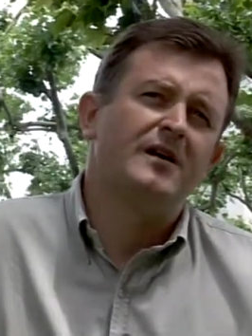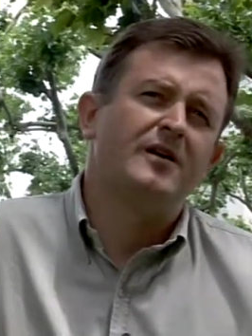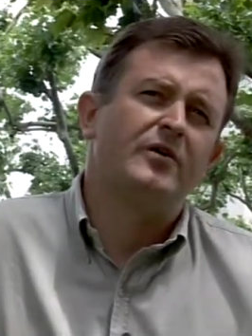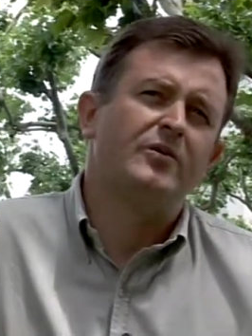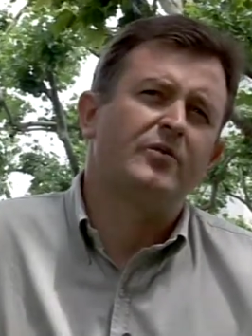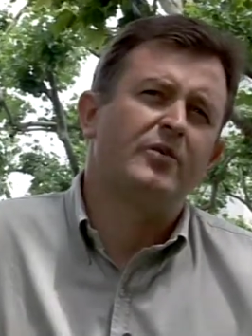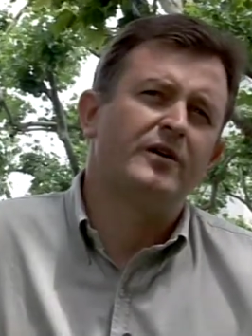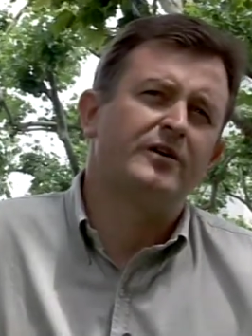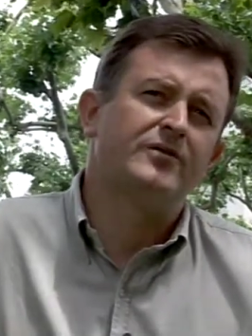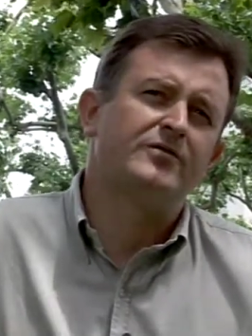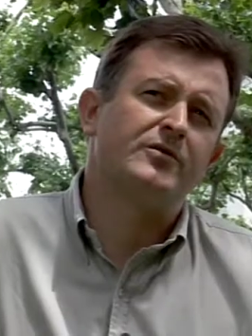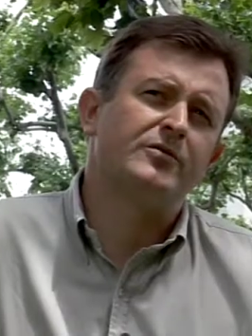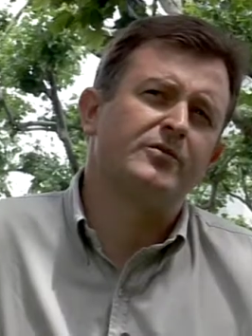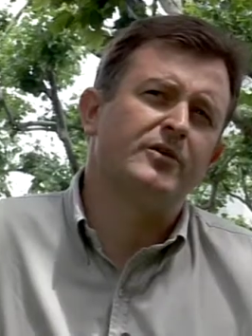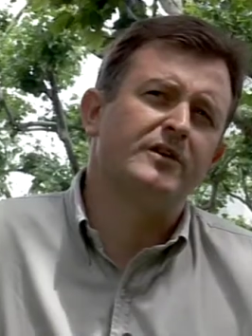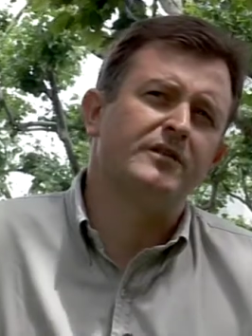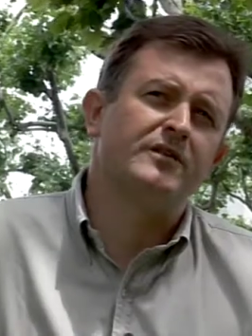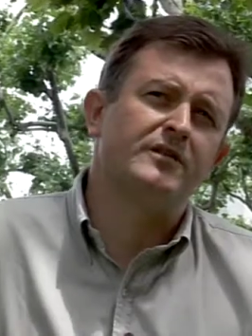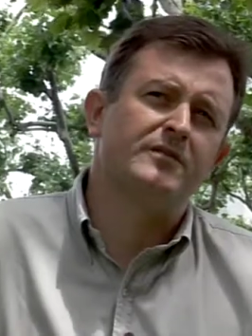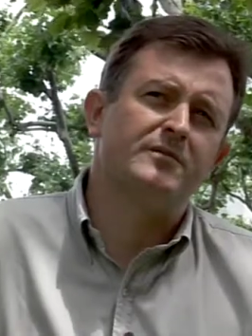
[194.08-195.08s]
One
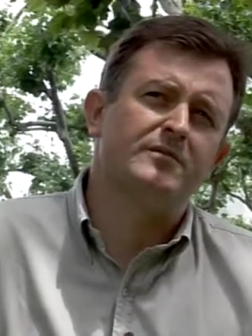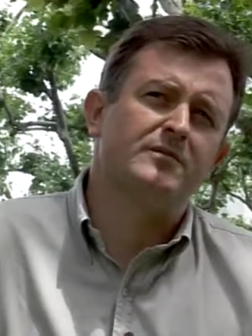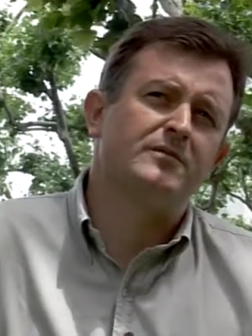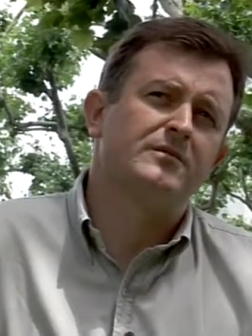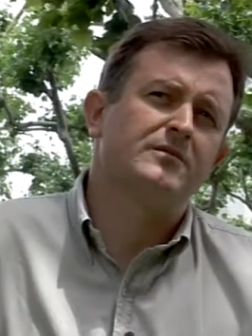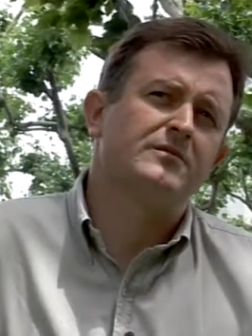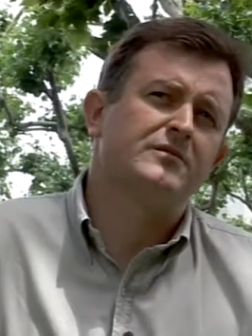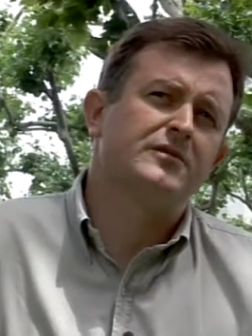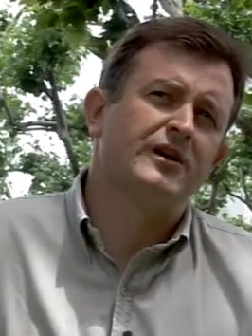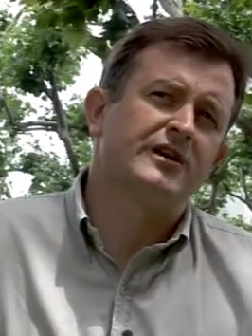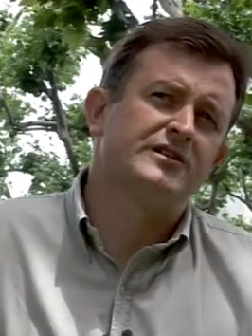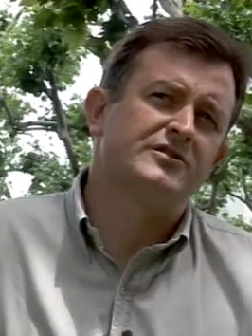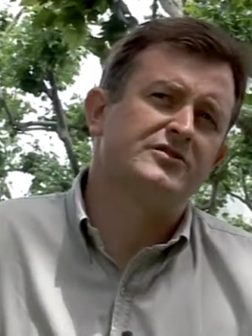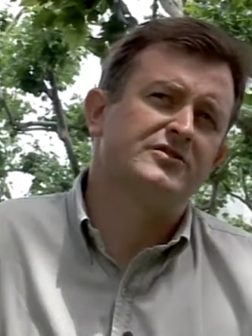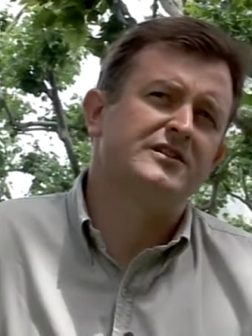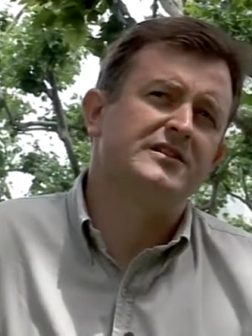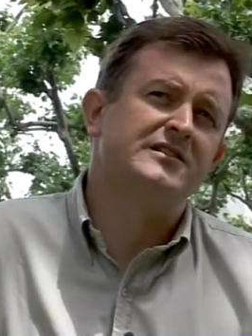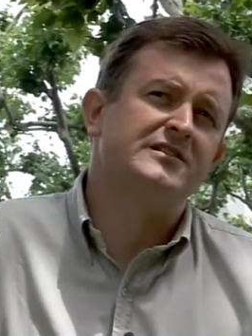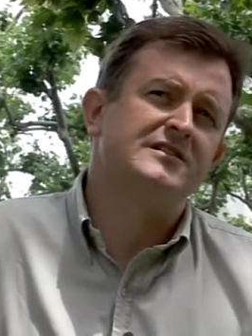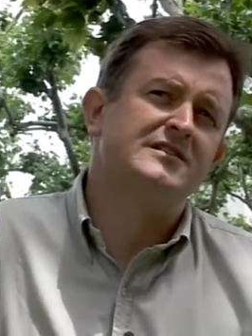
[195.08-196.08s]
of the great
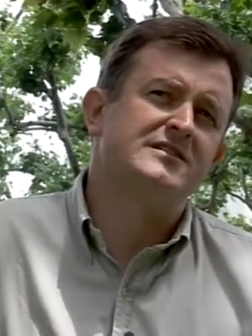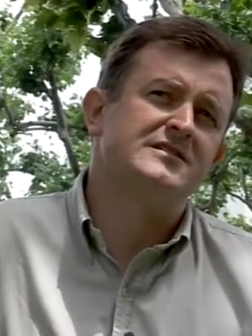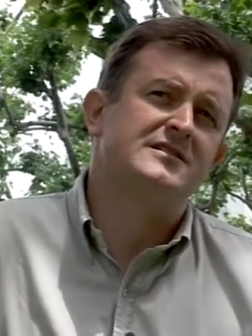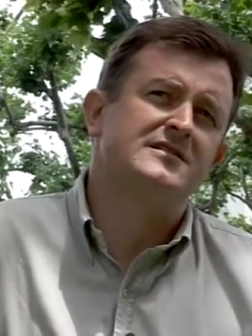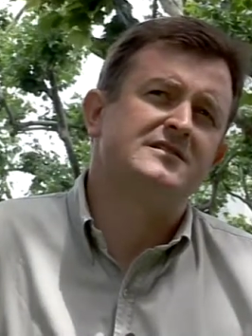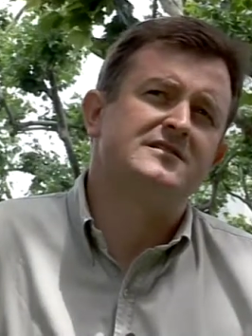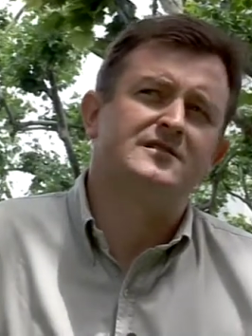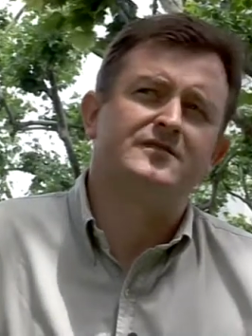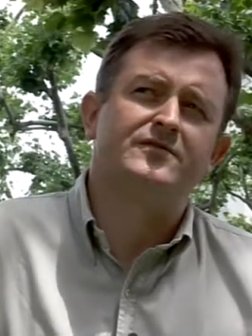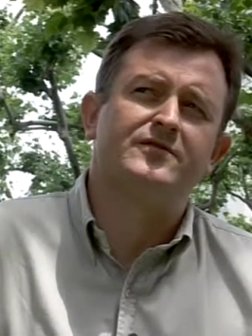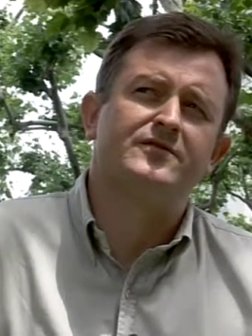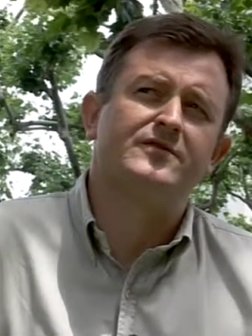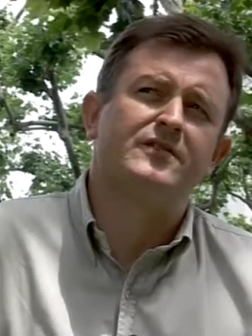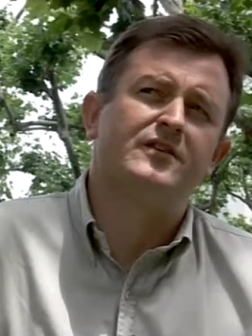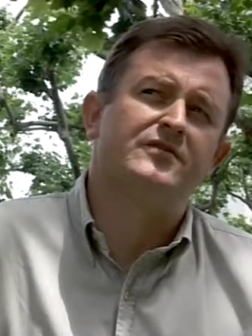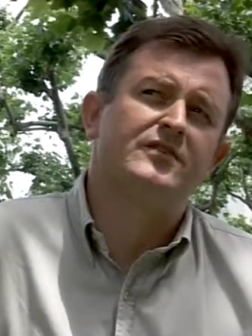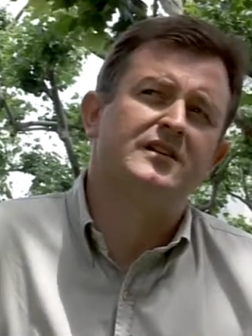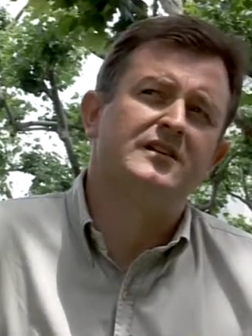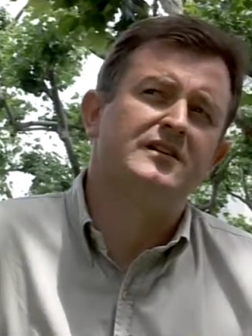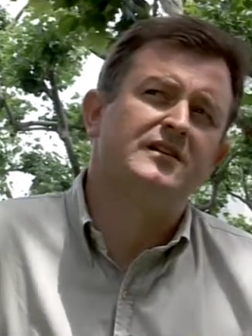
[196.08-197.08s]
treatises
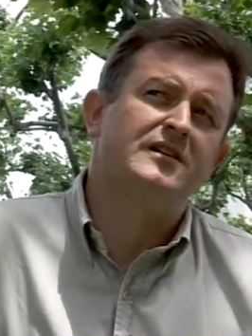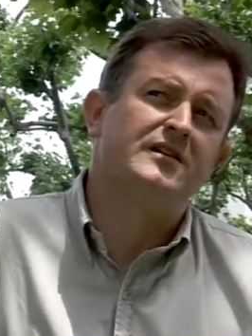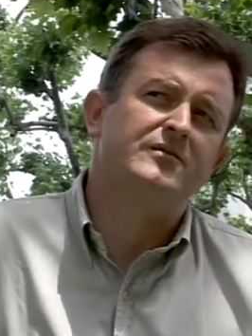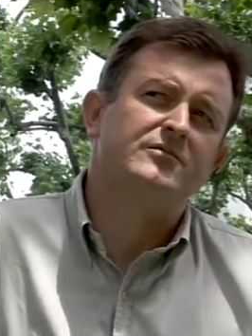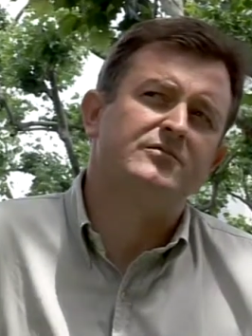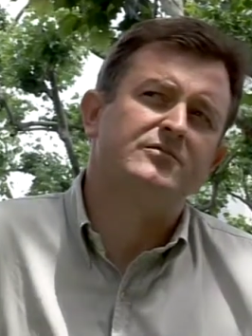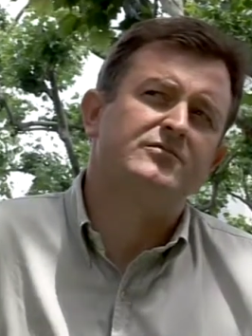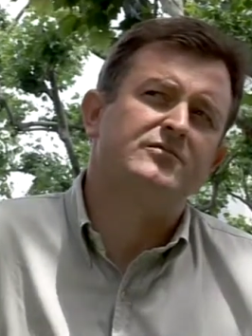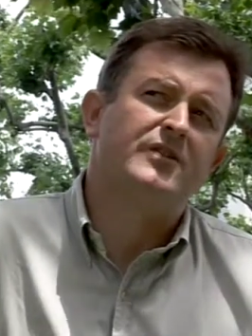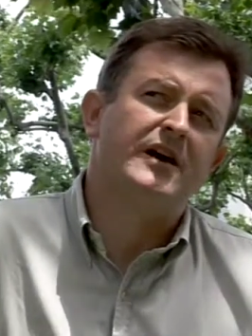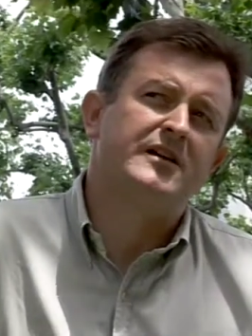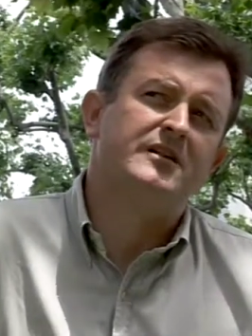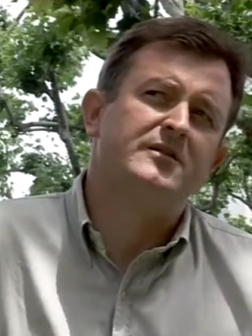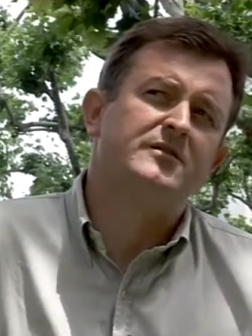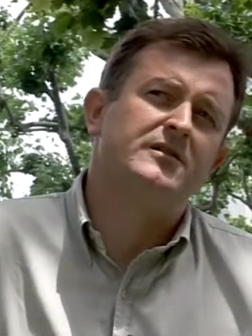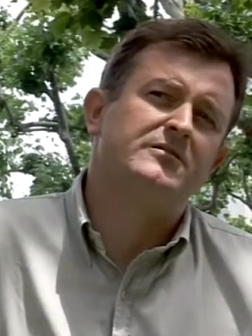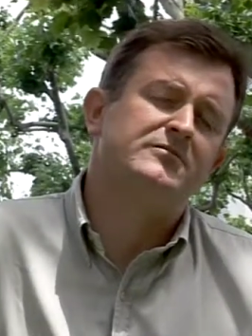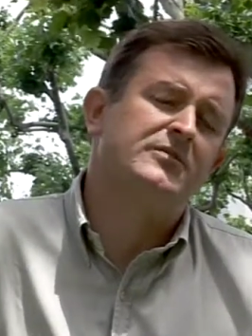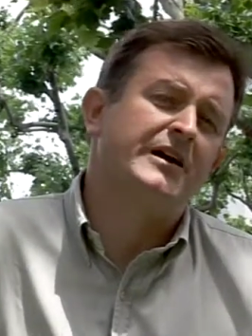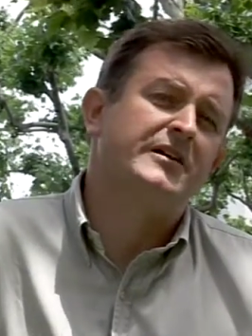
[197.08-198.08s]
of India
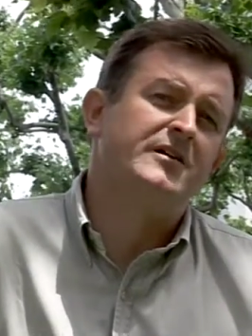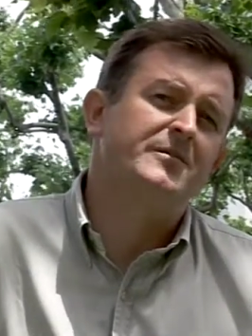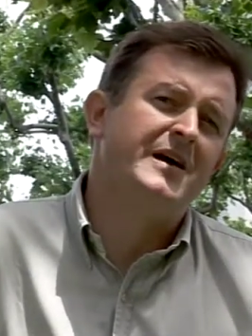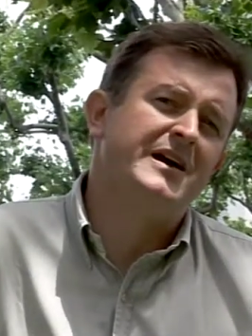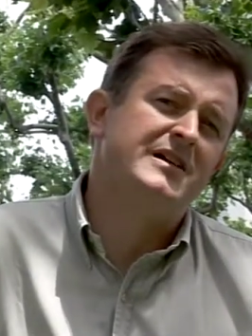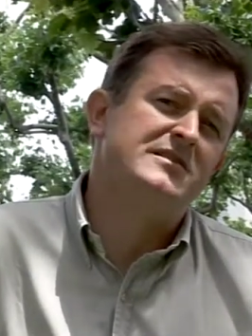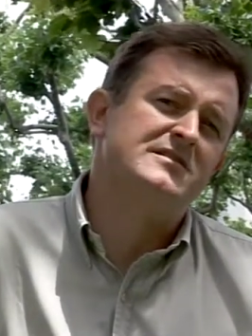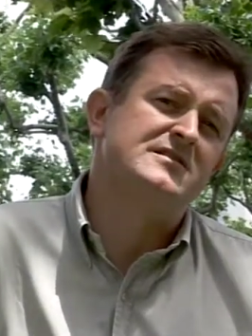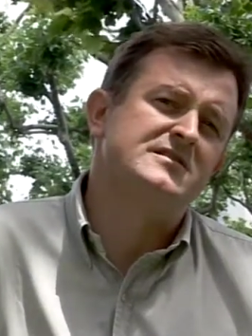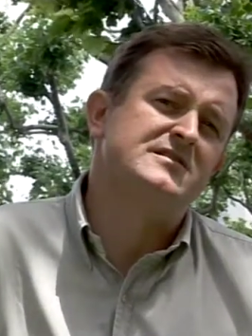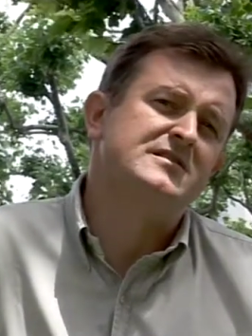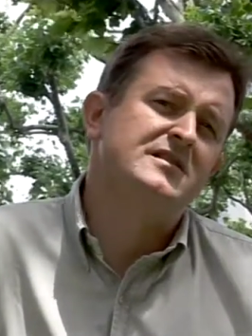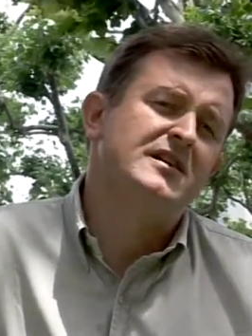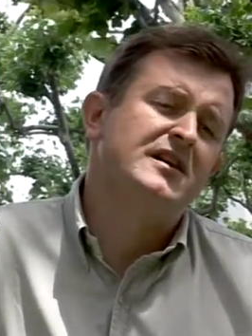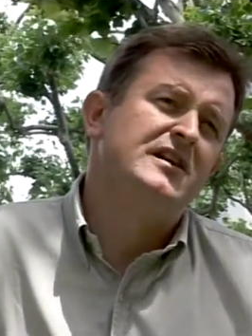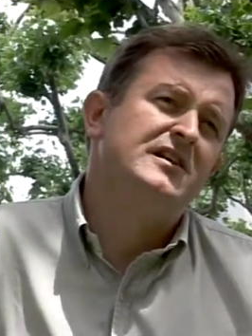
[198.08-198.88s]
recommends,